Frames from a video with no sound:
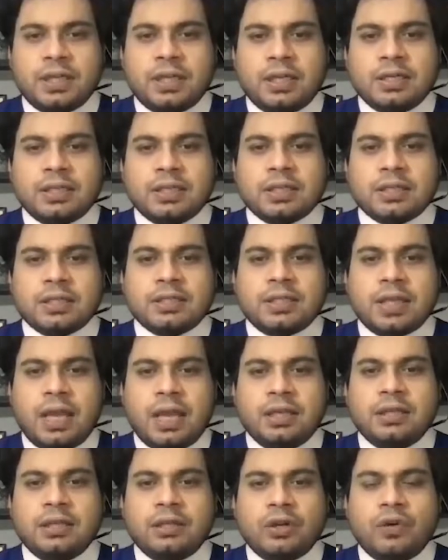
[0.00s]
uh,
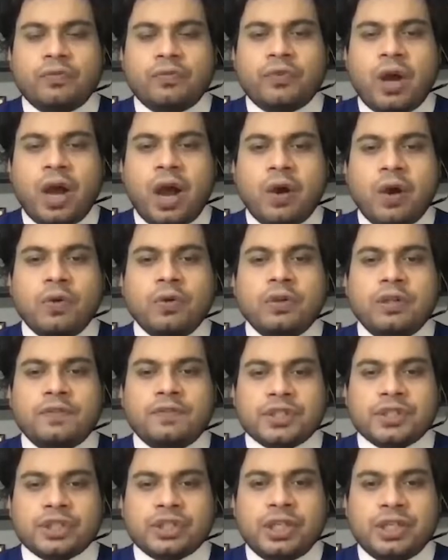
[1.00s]
understanding of how
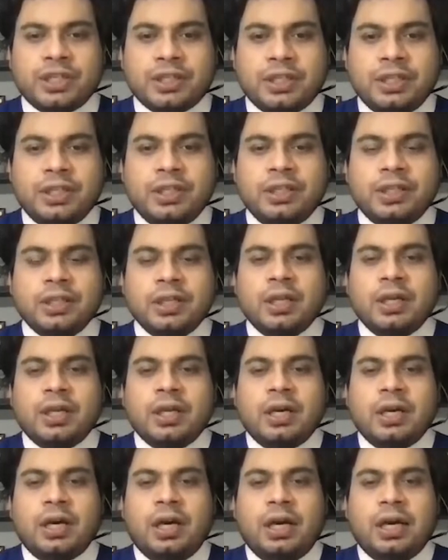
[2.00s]
efficiently
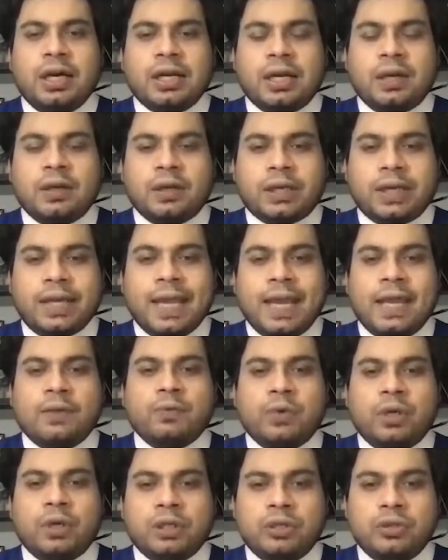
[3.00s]
uh,
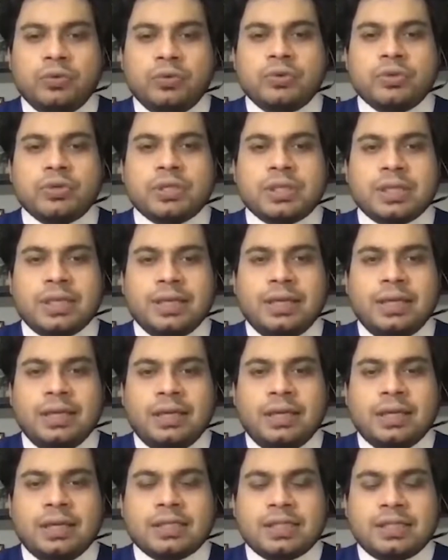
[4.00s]
can one use
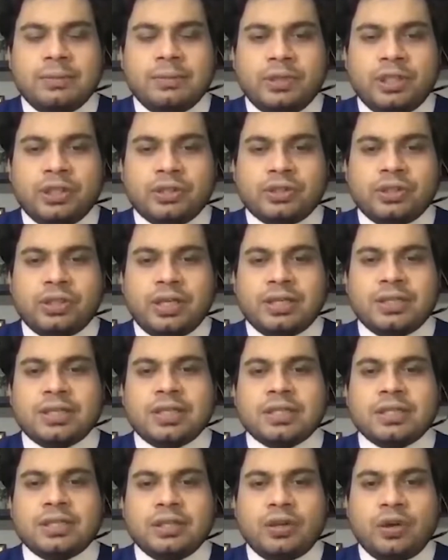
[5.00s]
uh, simulation and
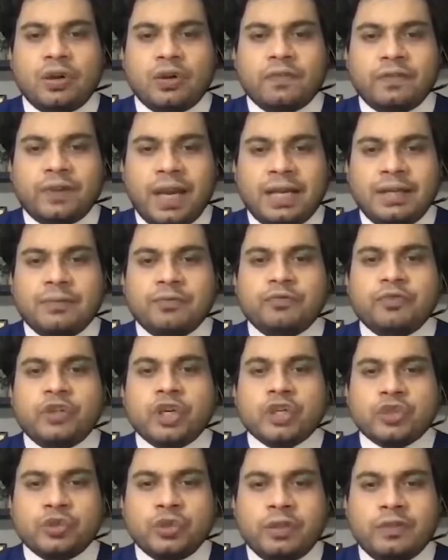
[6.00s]
testing or val-
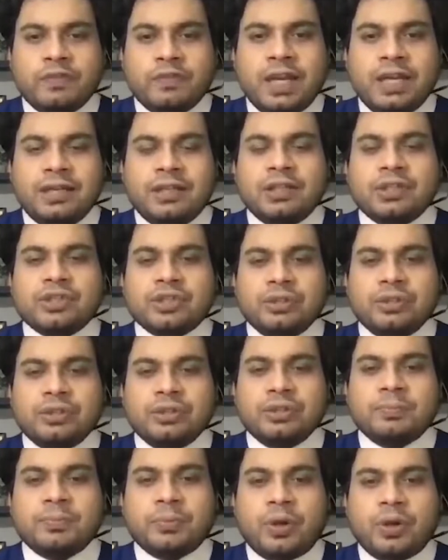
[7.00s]
virtual validation
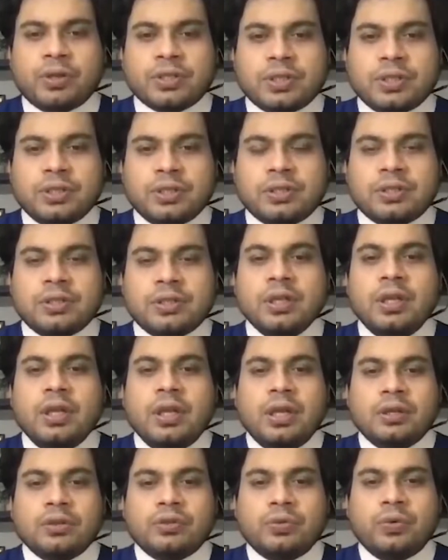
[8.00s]
process
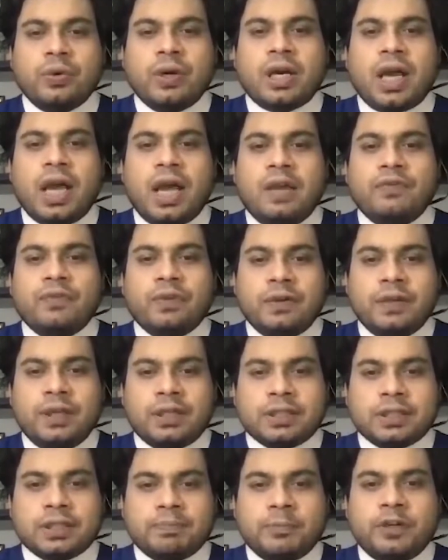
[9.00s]
to arrive
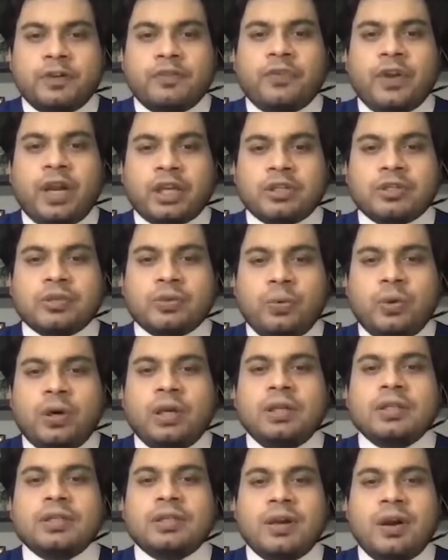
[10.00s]
at perfect
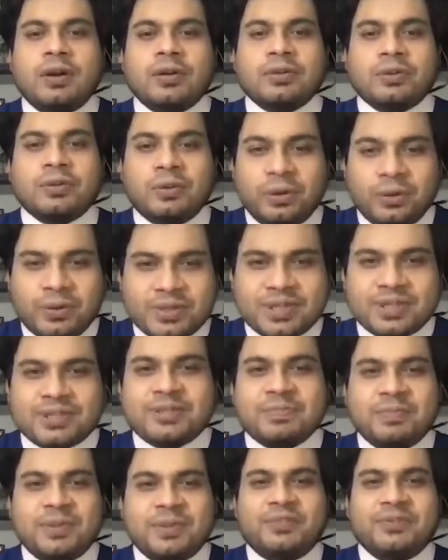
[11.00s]
quality or closer
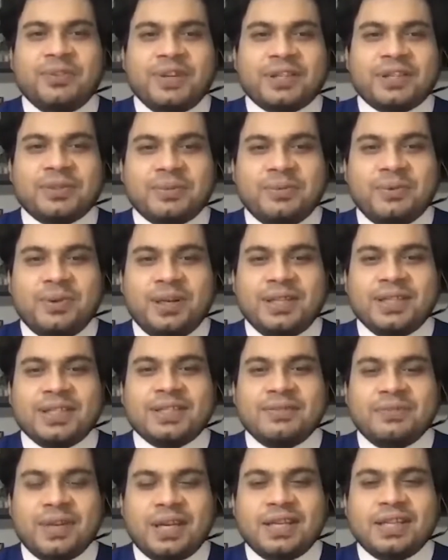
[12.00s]
to perfect
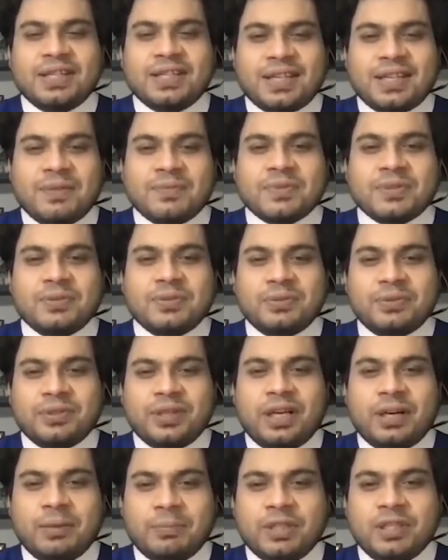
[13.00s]
quality when it comes to
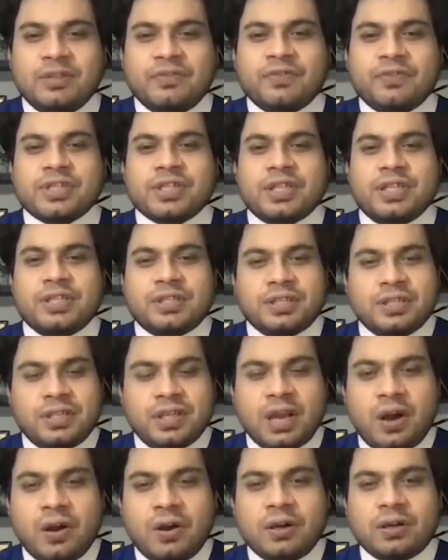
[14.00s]
thermal
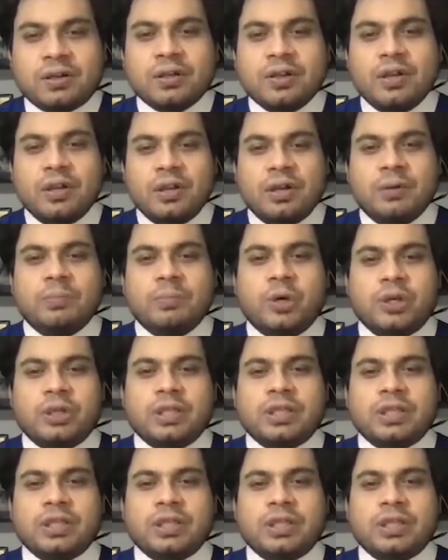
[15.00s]
efficiency or
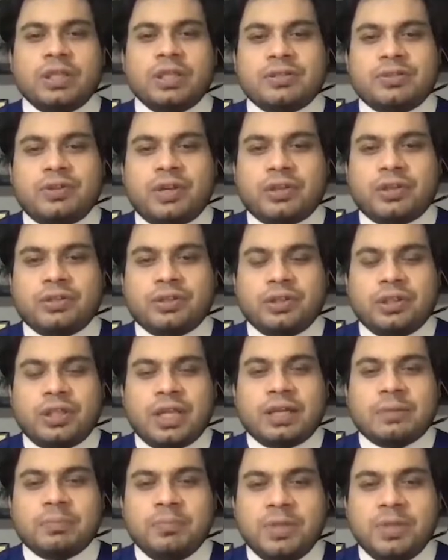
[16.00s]
body structure
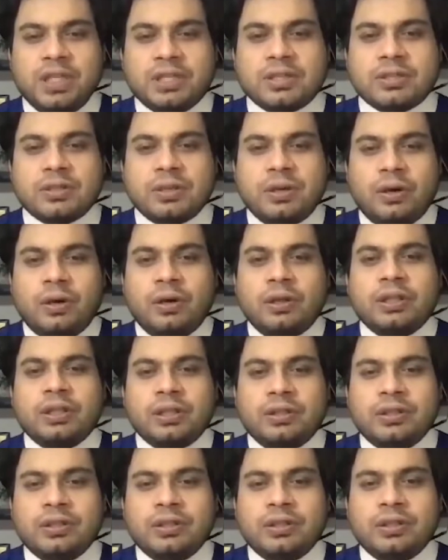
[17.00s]
that meets all
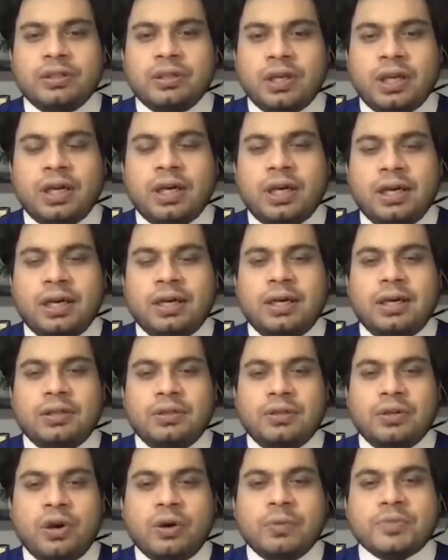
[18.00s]
the uh,
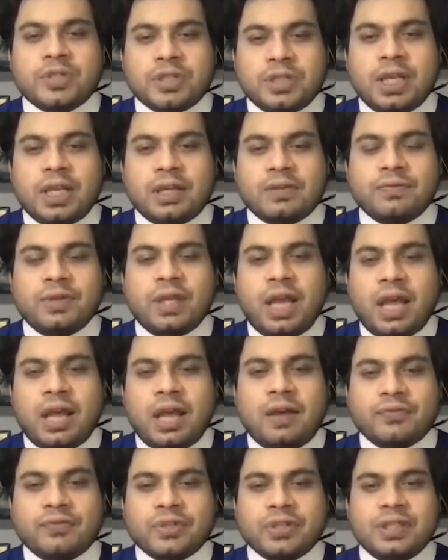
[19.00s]
norms that we
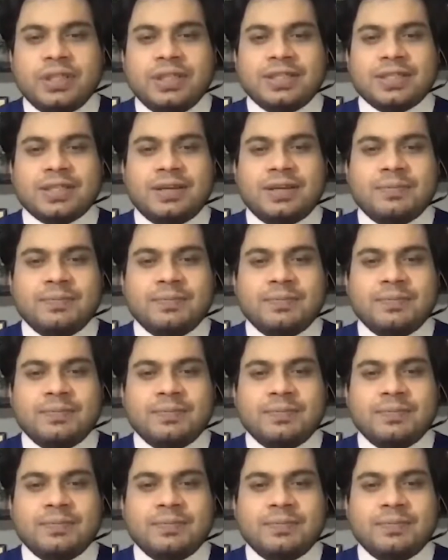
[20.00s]
have in India?